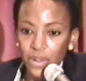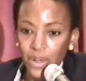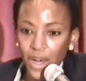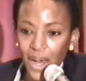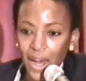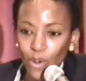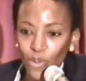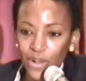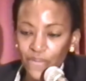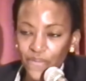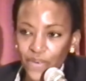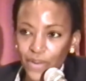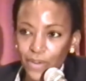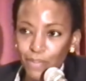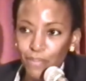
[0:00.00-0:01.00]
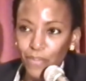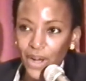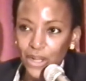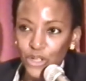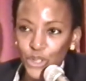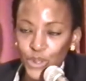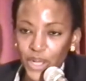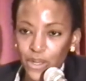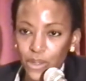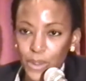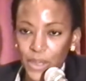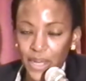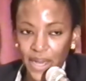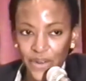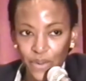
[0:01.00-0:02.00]
however much there's
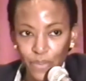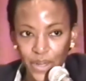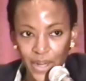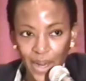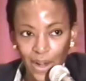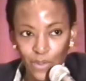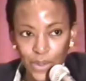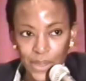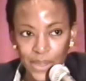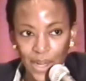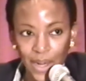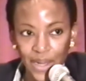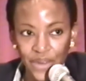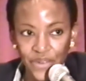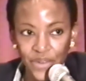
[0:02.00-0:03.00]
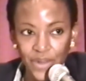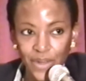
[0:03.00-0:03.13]
the enemy outside,